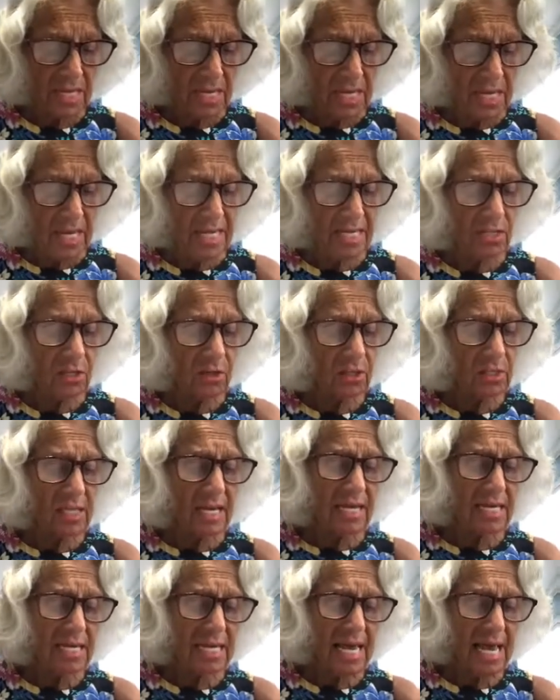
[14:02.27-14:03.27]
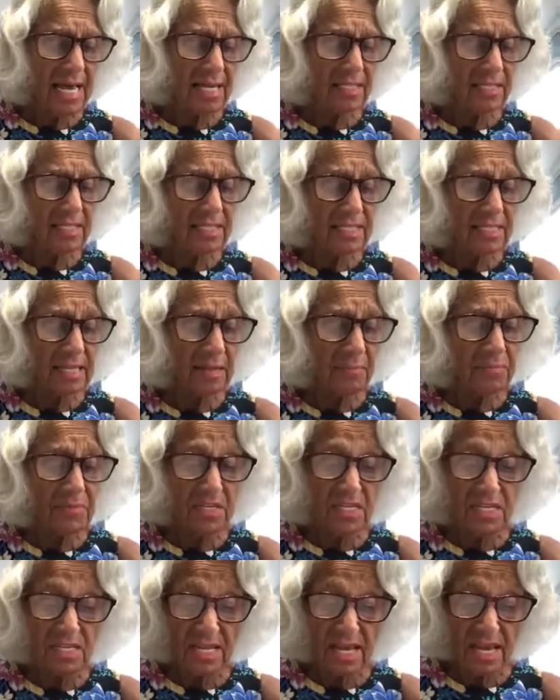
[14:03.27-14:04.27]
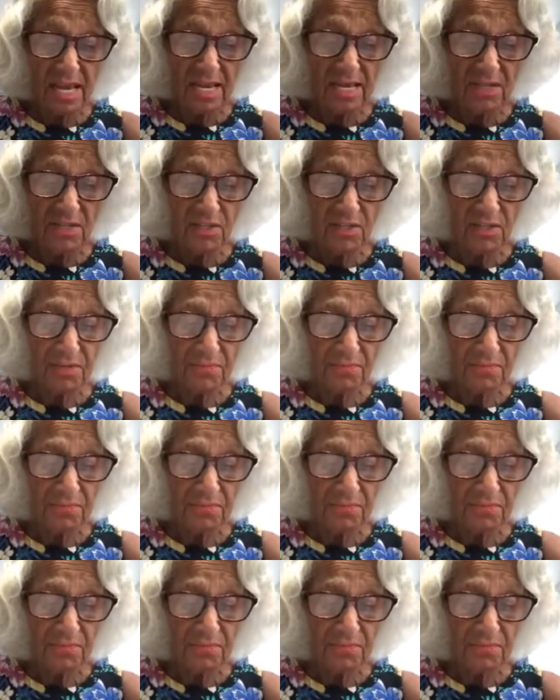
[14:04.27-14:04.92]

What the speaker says: He looked like he hadn't slept in days.